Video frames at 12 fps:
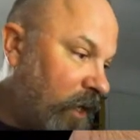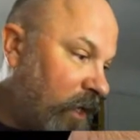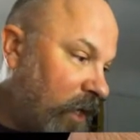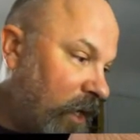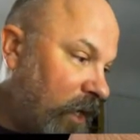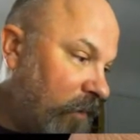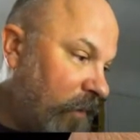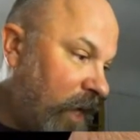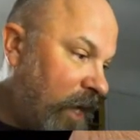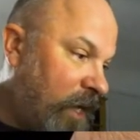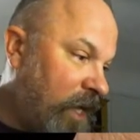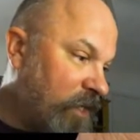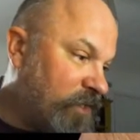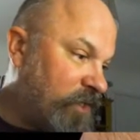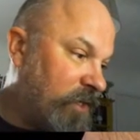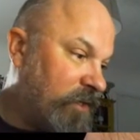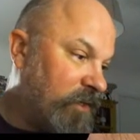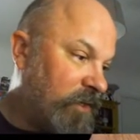Um,
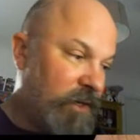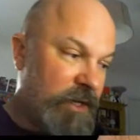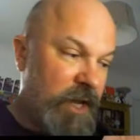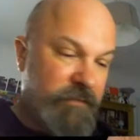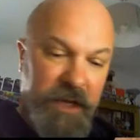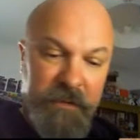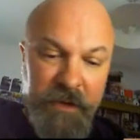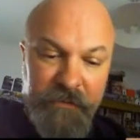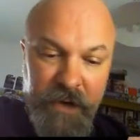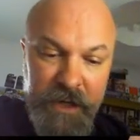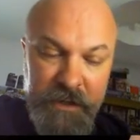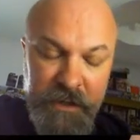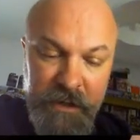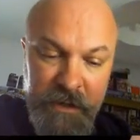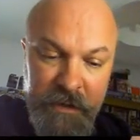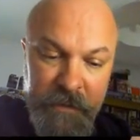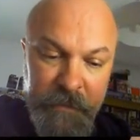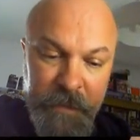Elliot, good evening, my friend.
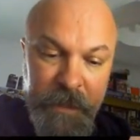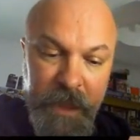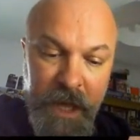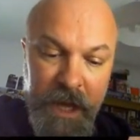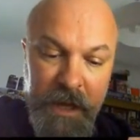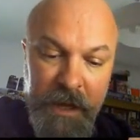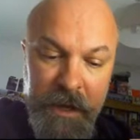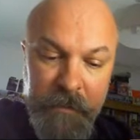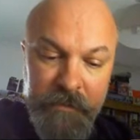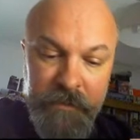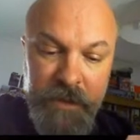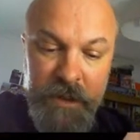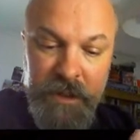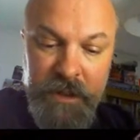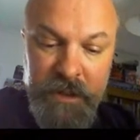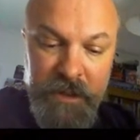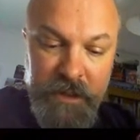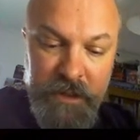Um,
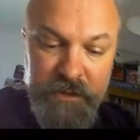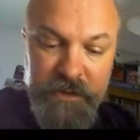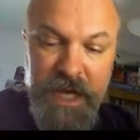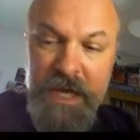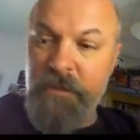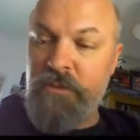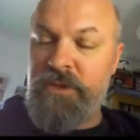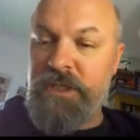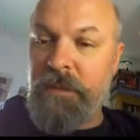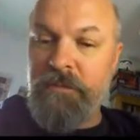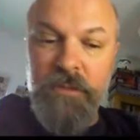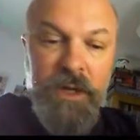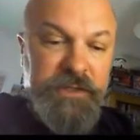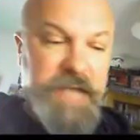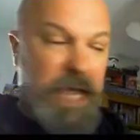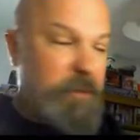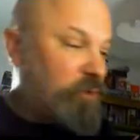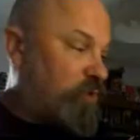tables. Some
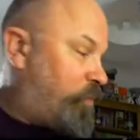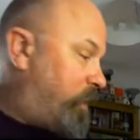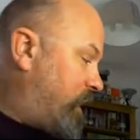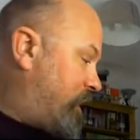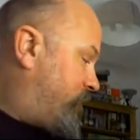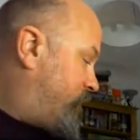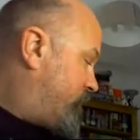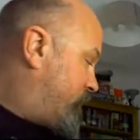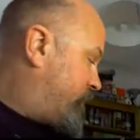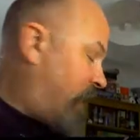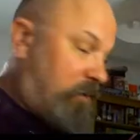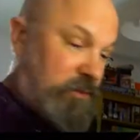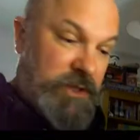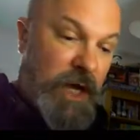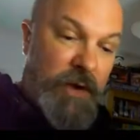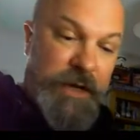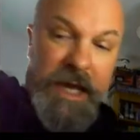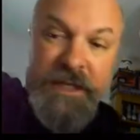tables will be from the tables
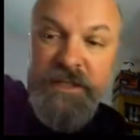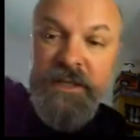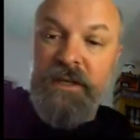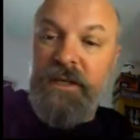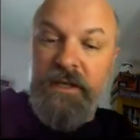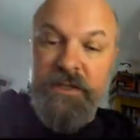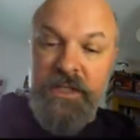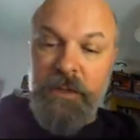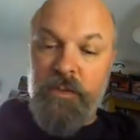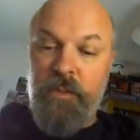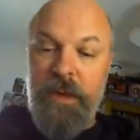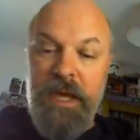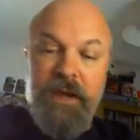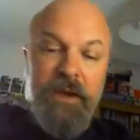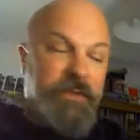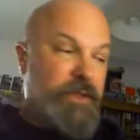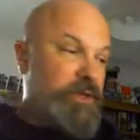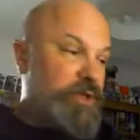codex. Some will be
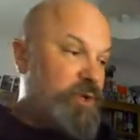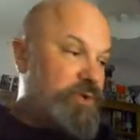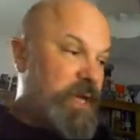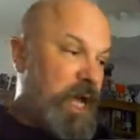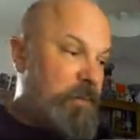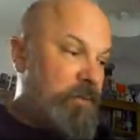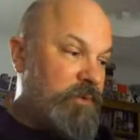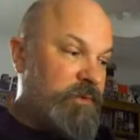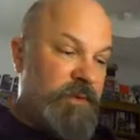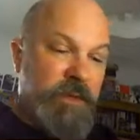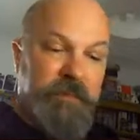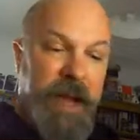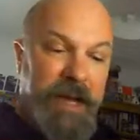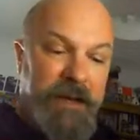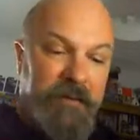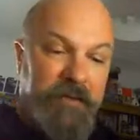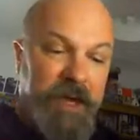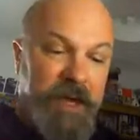the new tables from the back
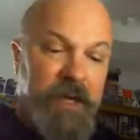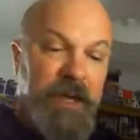of here.